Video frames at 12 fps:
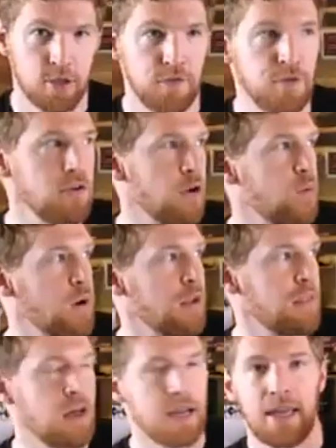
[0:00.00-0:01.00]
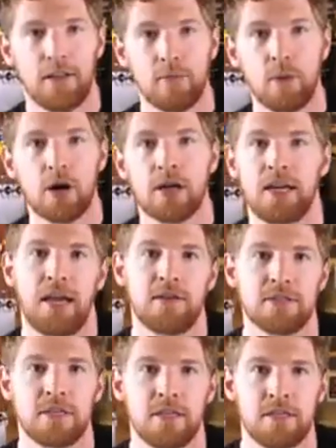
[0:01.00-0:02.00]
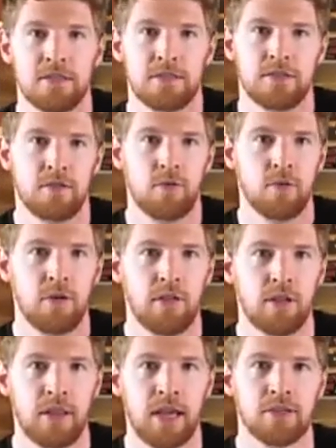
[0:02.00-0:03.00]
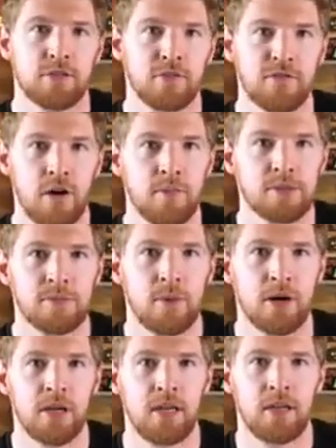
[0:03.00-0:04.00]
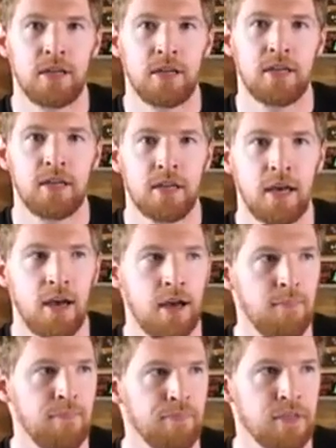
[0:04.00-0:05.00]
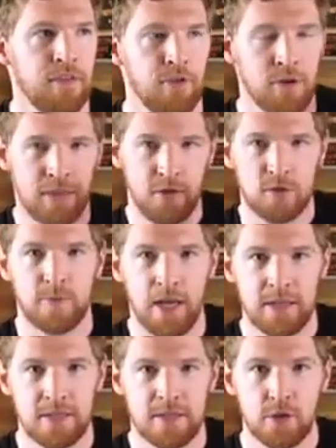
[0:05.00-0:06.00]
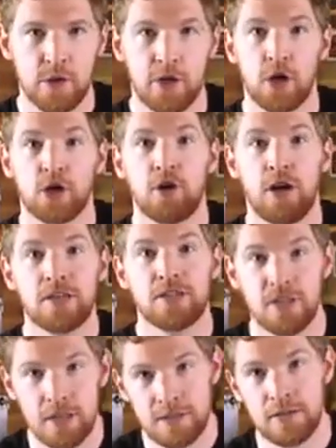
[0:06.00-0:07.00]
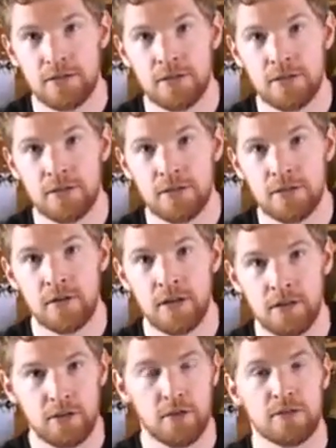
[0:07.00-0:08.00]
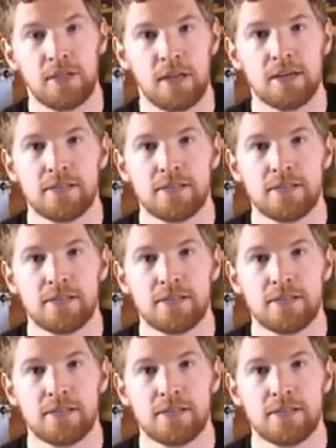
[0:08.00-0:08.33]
if you know where the Keller Market House is or the Lancaster Farmers Market, if you're at those places and you look across Chestnut Street, you'll see us.